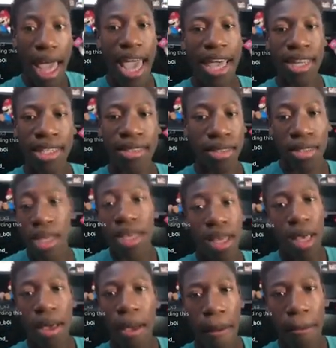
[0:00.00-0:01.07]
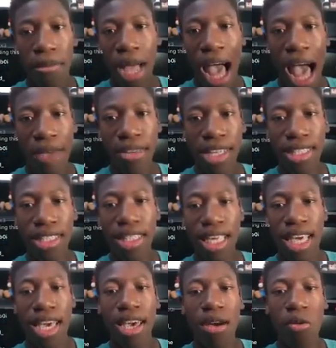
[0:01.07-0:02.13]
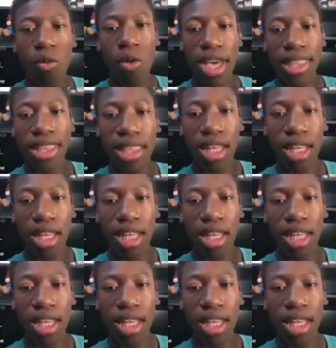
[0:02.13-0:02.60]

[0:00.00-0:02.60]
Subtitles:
And obviously, with